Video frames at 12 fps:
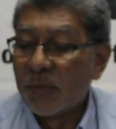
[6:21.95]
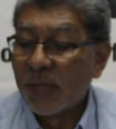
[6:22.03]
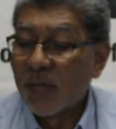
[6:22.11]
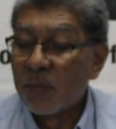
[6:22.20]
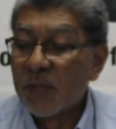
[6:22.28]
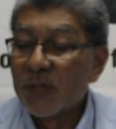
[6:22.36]
they
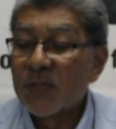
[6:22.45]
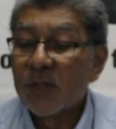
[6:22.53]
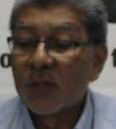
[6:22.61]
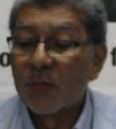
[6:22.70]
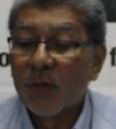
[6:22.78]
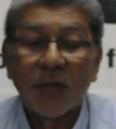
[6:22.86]
gave me the
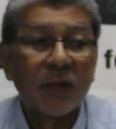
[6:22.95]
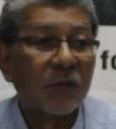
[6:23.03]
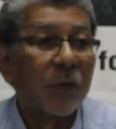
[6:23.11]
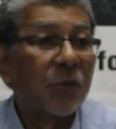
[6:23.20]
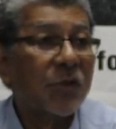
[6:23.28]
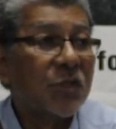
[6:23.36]
certificate
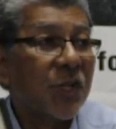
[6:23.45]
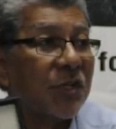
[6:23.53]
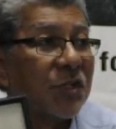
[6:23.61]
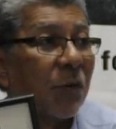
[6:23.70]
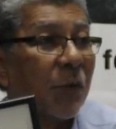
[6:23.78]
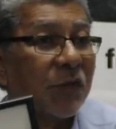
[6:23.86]
of
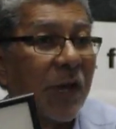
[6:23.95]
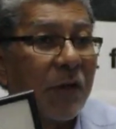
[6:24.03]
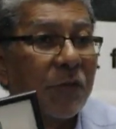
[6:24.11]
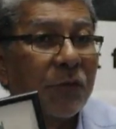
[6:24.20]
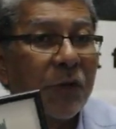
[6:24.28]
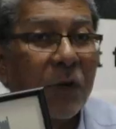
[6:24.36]
appreciation, which
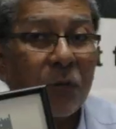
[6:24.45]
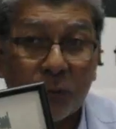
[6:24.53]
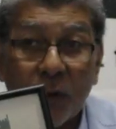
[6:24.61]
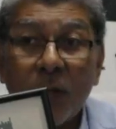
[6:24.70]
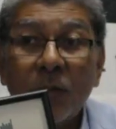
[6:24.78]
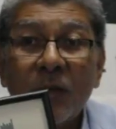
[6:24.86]
I've
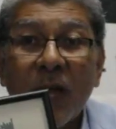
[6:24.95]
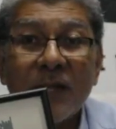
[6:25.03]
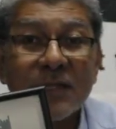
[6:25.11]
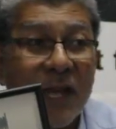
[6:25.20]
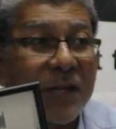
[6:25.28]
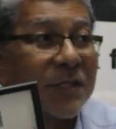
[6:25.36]
framed
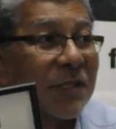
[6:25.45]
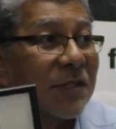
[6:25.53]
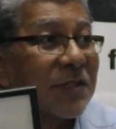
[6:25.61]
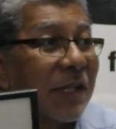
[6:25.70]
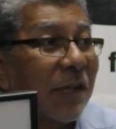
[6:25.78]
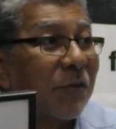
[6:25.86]
as it
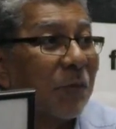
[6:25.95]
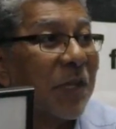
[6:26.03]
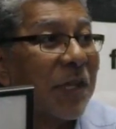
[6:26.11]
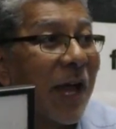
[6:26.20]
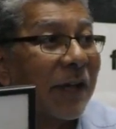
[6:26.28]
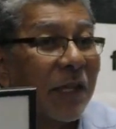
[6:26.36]
is, and it's
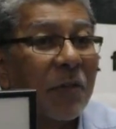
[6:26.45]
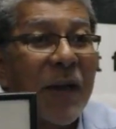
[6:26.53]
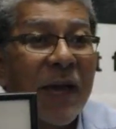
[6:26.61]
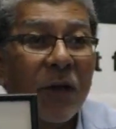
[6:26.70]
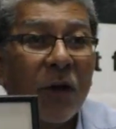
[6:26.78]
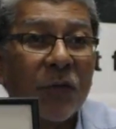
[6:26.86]
been hanging in
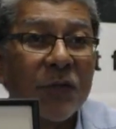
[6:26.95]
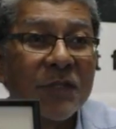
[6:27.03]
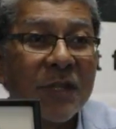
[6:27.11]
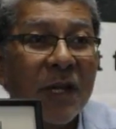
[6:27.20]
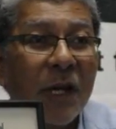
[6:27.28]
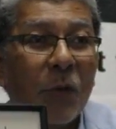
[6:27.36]
my
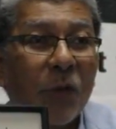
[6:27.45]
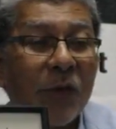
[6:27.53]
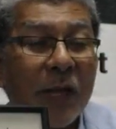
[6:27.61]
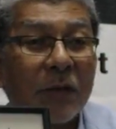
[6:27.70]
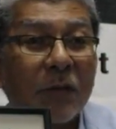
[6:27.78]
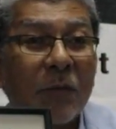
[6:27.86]
office. It
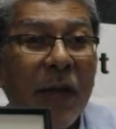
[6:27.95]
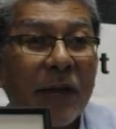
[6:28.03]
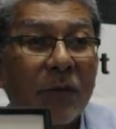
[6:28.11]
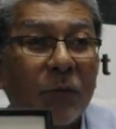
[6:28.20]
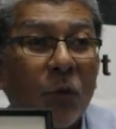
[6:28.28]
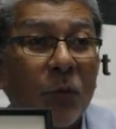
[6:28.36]
was at
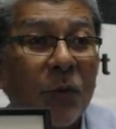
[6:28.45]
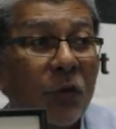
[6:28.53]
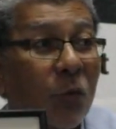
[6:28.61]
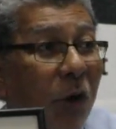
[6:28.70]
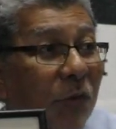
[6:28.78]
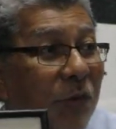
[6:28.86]
my
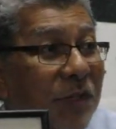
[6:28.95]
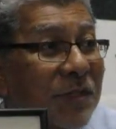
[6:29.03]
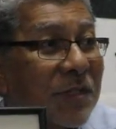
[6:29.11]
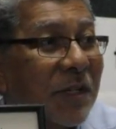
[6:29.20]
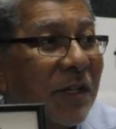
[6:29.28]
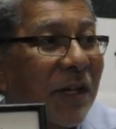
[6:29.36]
OWTU
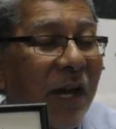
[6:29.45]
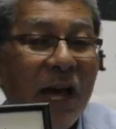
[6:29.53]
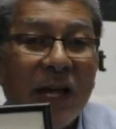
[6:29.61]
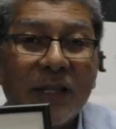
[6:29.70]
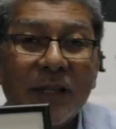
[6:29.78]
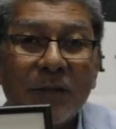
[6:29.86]
office
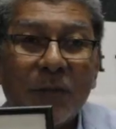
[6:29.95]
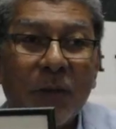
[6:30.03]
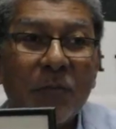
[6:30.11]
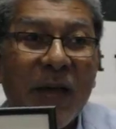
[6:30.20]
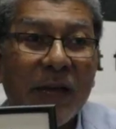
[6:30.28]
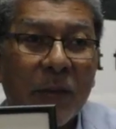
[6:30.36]
and
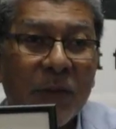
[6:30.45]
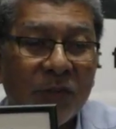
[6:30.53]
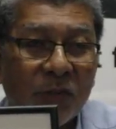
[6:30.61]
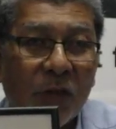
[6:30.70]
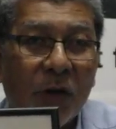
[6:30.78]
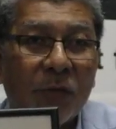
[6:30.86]
in my
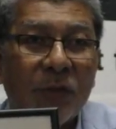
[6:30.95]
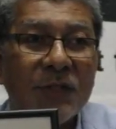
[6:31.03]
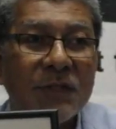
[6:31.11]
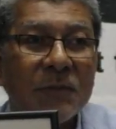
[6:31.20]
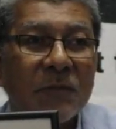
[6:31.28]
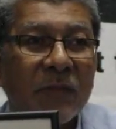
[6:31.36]
MSJ
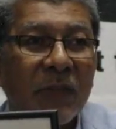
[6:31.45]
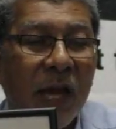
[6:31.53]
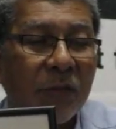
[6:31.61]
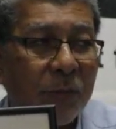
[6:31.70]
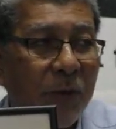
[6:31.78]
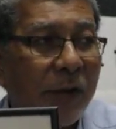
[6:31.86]
office
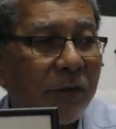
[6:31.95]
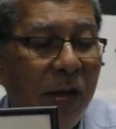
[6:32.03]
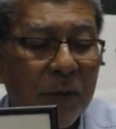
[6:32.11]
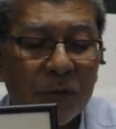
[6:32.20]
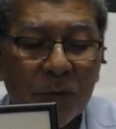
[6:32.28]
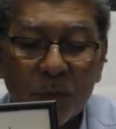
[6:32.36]
after my
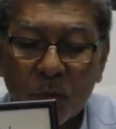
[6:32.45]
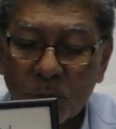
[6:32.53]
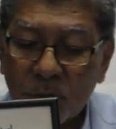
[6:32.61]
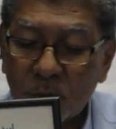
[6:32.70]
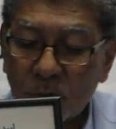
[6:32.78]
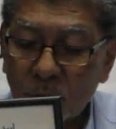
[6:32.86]
retirement from
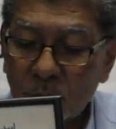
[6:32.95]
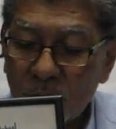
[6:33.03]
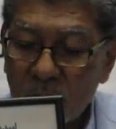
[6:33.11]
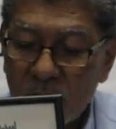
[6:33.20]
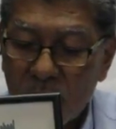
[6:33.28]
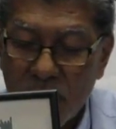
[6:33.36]
OWTU.
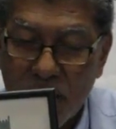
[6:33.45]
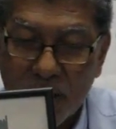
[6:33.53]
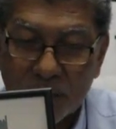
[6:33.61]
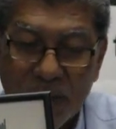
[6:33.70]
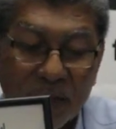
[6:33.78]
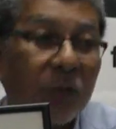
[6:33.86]

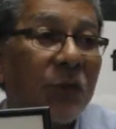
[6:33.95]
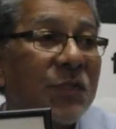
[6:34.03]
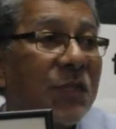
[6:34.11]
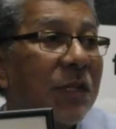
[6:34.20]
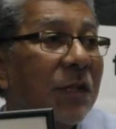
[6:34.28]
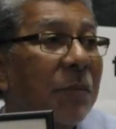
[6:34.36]
And you can
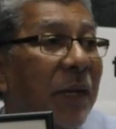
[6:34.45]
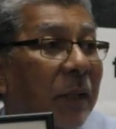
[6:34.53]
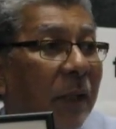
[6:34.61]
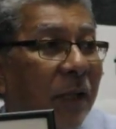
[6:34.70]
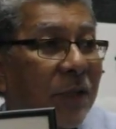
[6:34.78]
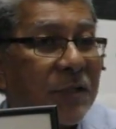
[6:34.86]
see in the
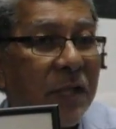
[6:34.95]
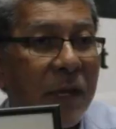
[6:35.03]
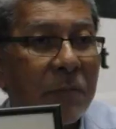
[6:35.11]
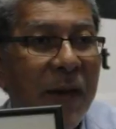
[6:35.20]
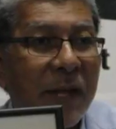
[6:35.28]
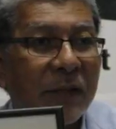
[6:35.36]
middle his
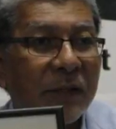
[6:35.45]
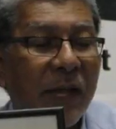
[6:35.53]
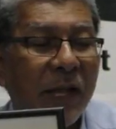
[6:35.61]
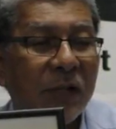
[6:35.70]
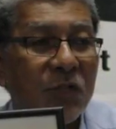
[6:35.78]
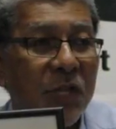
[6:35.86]
name, Michael
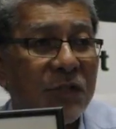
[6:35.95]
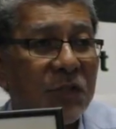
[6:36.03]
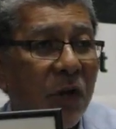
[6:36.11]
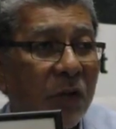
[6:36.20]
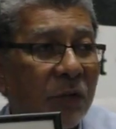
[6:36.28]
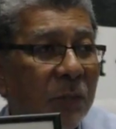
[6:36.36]
L.J.
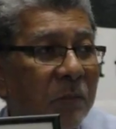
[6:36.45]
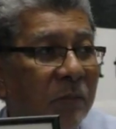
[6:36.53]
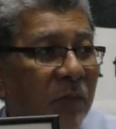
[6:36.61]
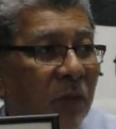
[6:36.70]
Scott.